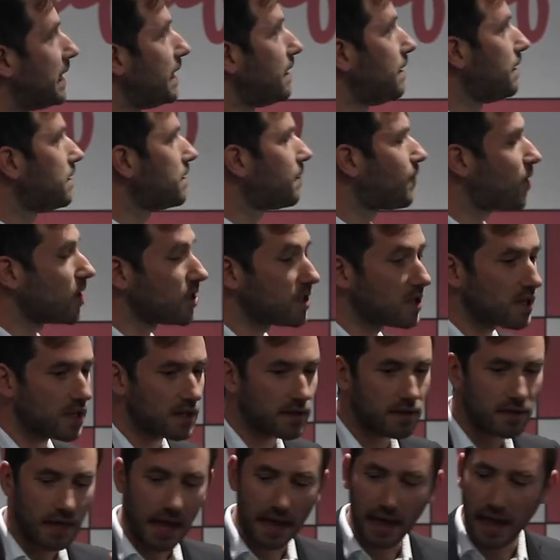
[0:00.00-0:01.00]
this is a
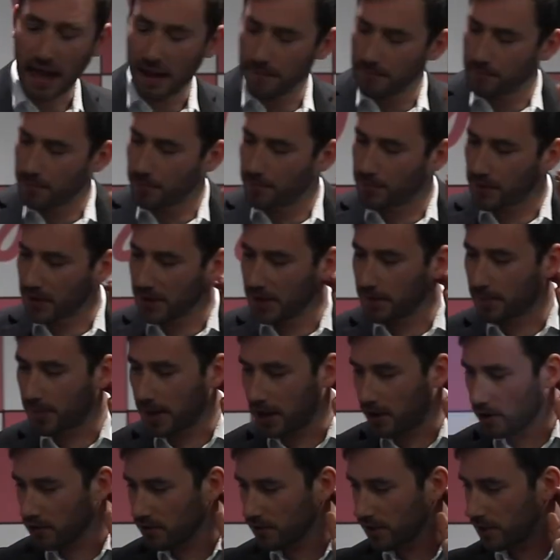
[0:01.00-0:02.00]
project that I'm really
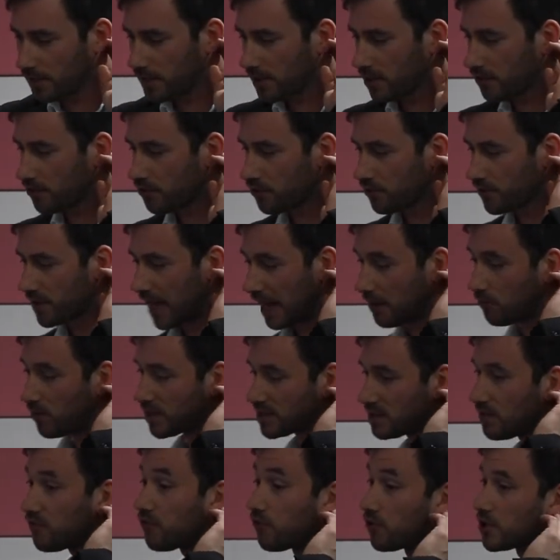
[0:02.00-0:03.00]
proud of it because that
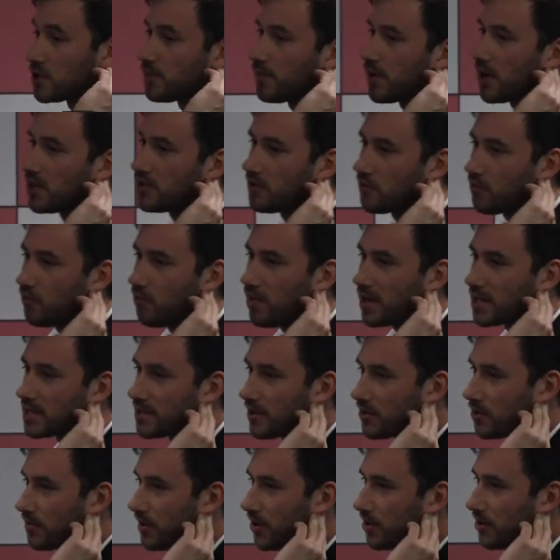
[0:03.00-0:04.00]
was the first project of Barça
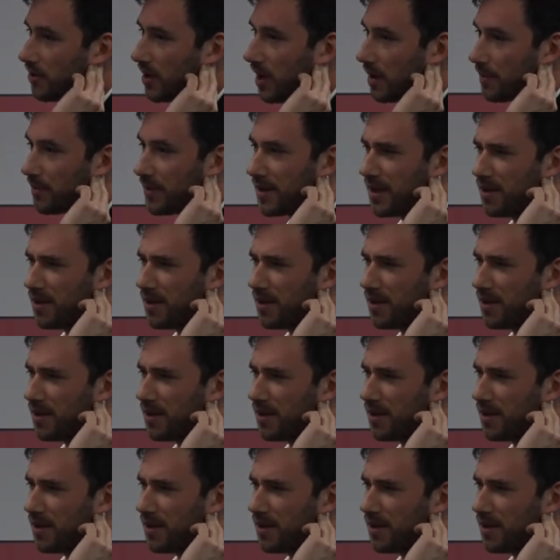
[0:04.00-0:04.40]
Innovation Hub.